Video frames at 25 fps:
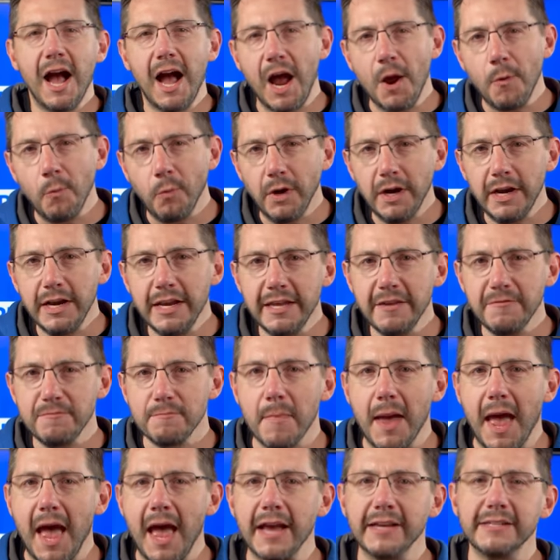I wanted to give
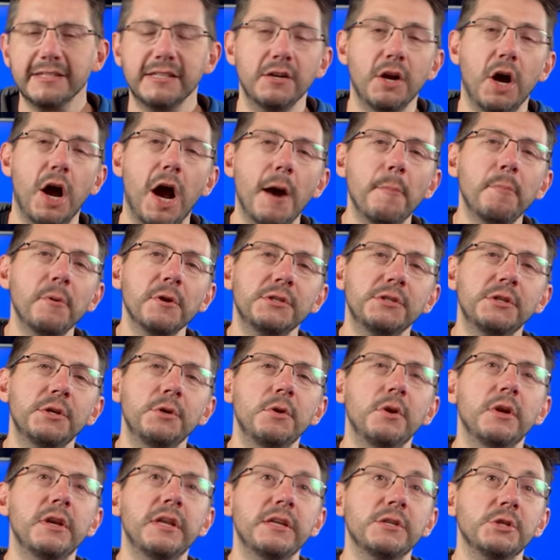Max an
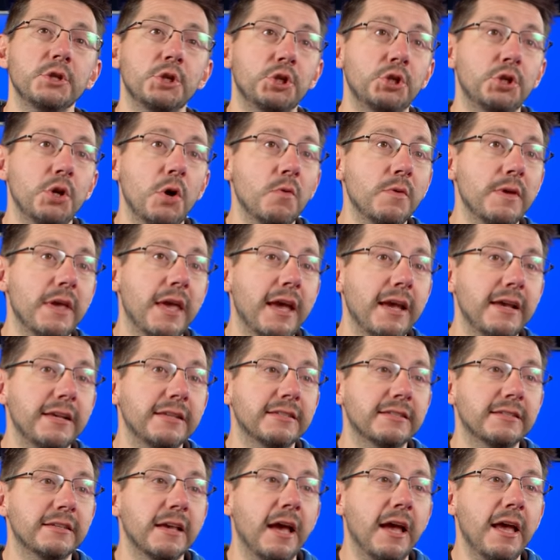opportunity to
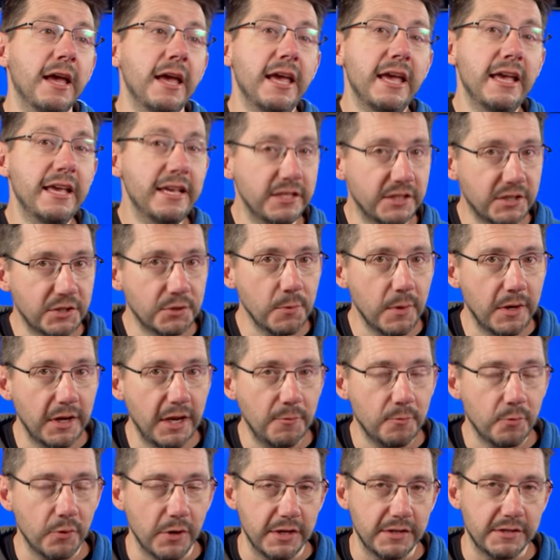showcase his
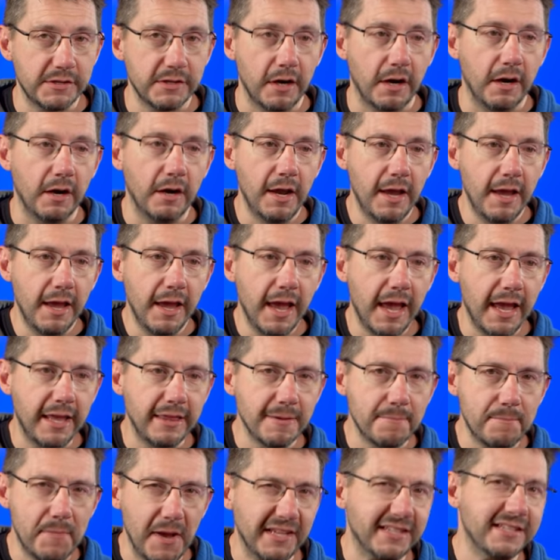3D printer
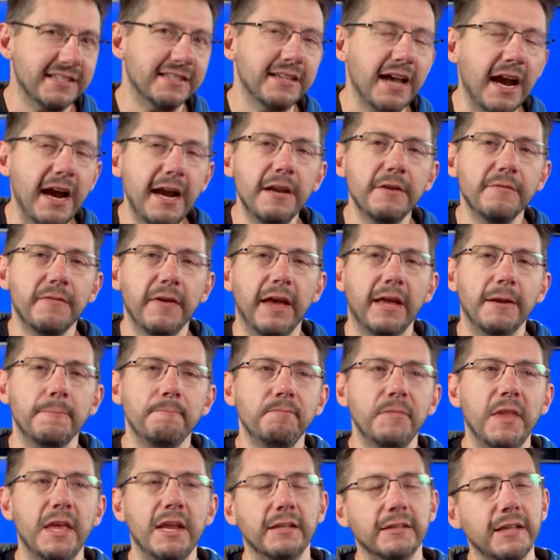and the best side of it,
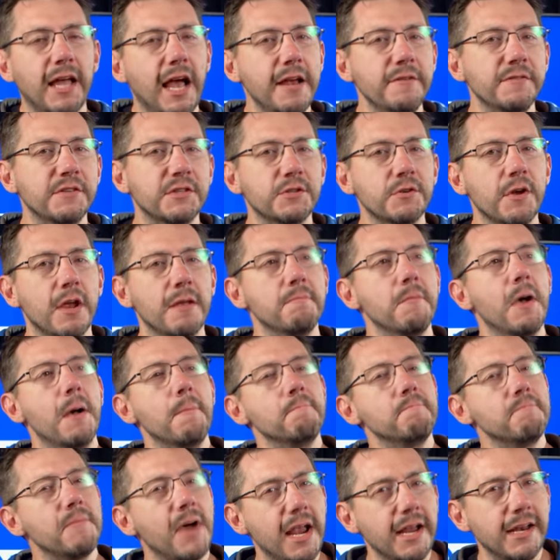and a live stream
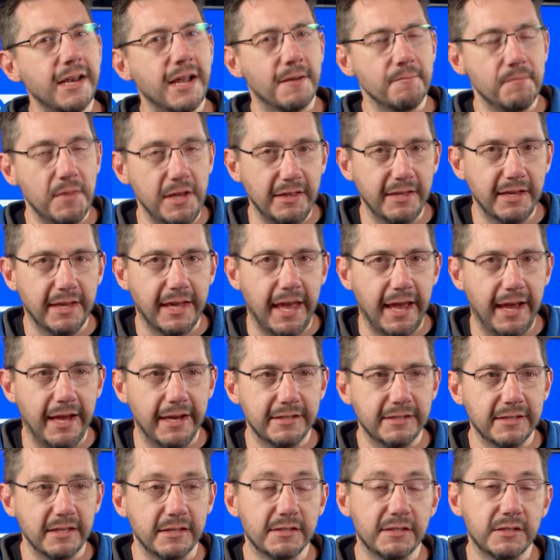might not be the
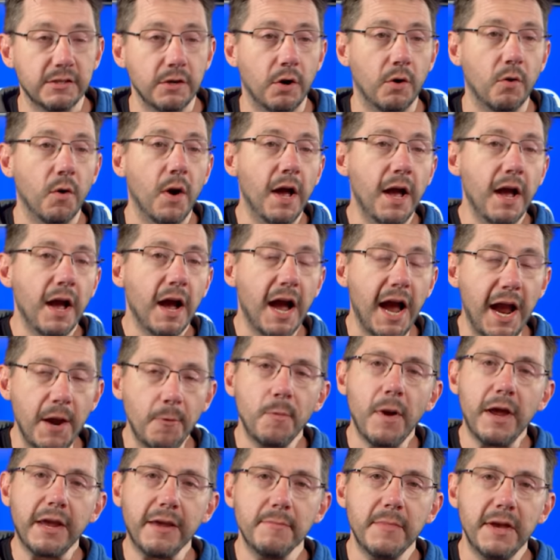case. And so I
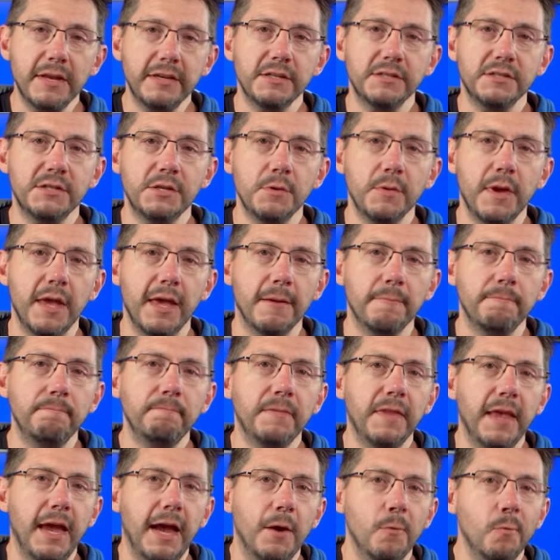recommended to him
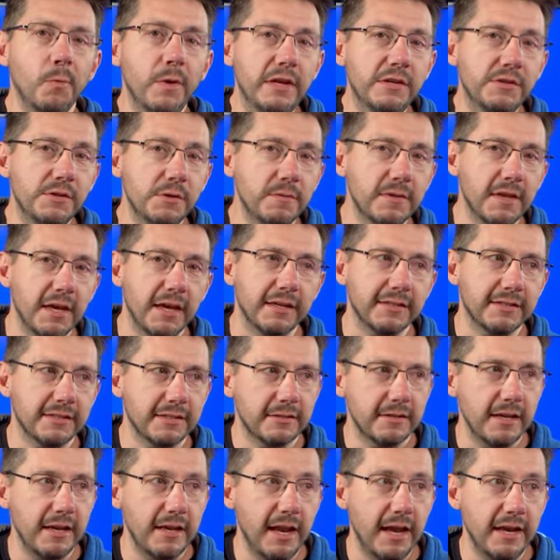that we do
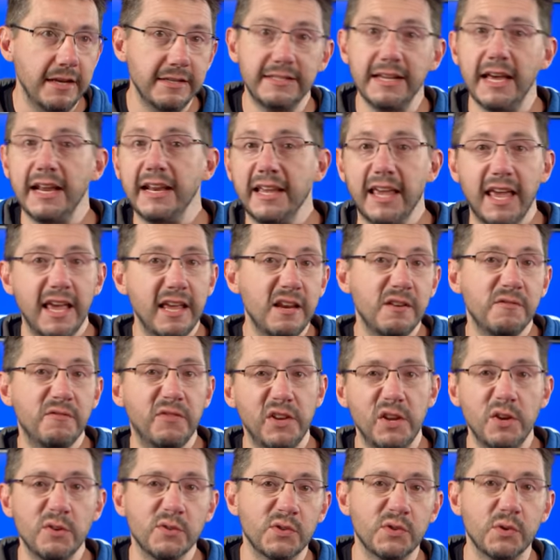this in a dedicated
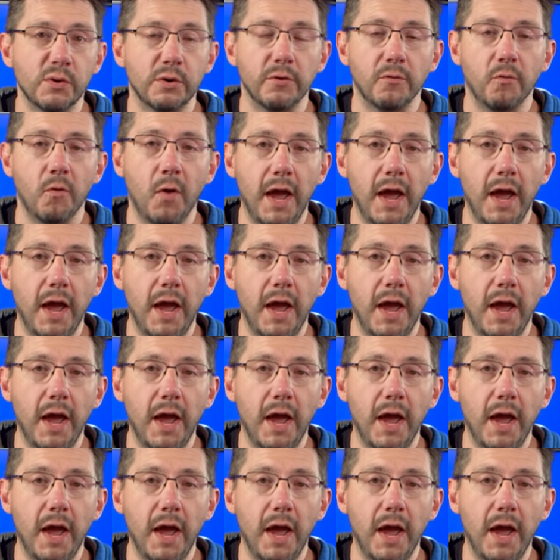video sort of